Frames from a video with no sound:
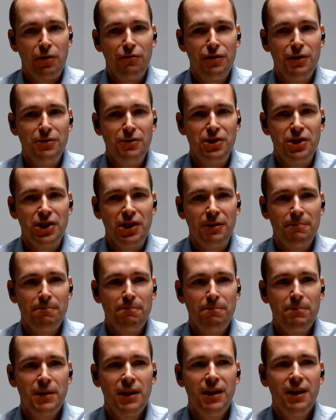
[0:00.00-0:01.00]
on the future.
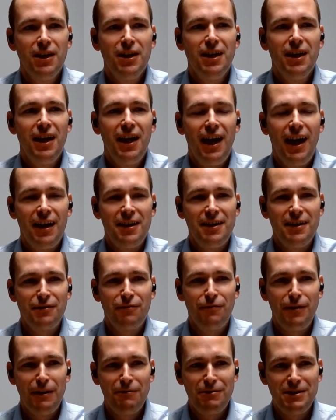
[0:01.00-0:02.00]
And
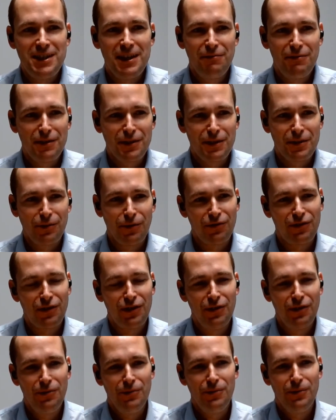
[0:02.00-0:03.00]
it's very difficult
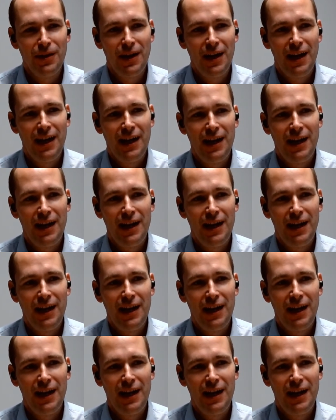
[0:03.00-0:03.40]
to